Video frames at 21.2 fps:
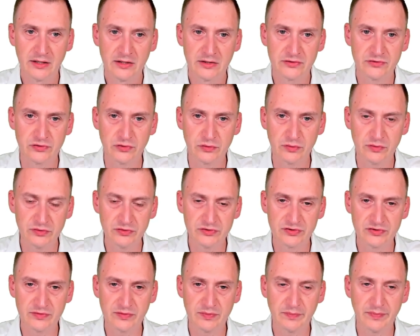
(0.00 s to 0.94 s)
So
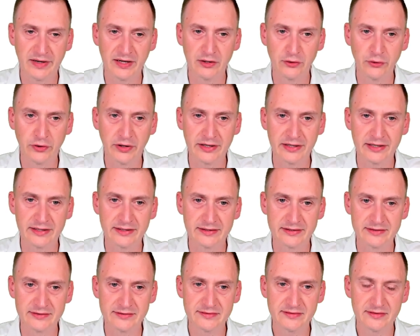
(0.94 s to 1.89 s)
just by looking at
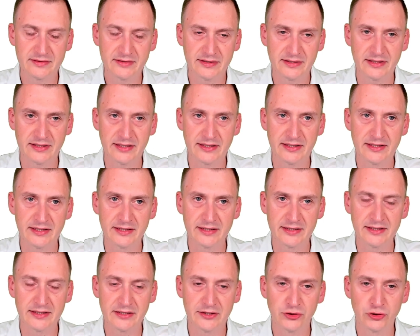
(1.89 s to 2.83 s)
this
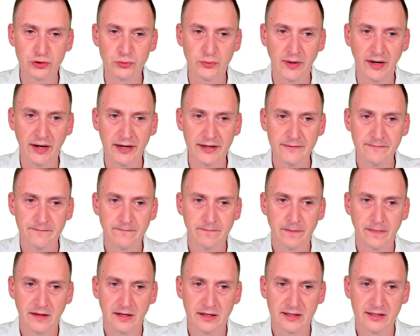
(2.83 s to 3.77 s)
the UI,
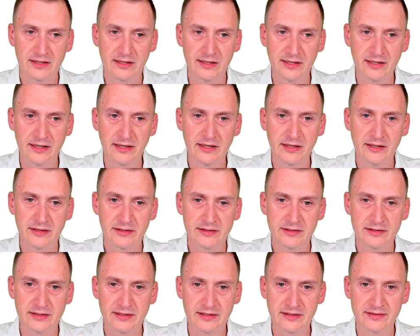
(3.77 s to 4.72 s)
clearly
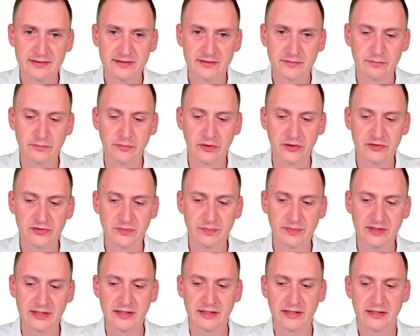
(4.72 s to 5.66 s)
this must
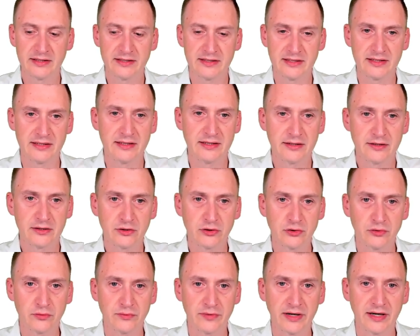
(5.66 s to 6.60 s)
be the
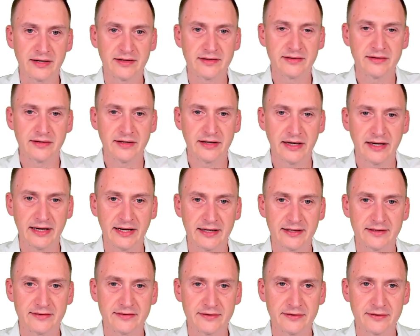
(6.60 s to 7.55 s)
correct
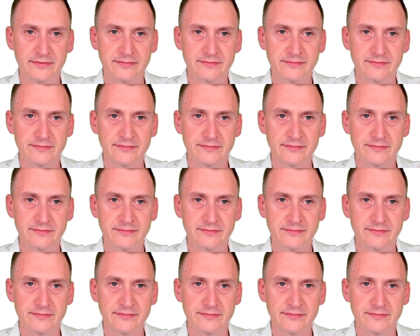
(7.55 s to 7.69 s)
answer.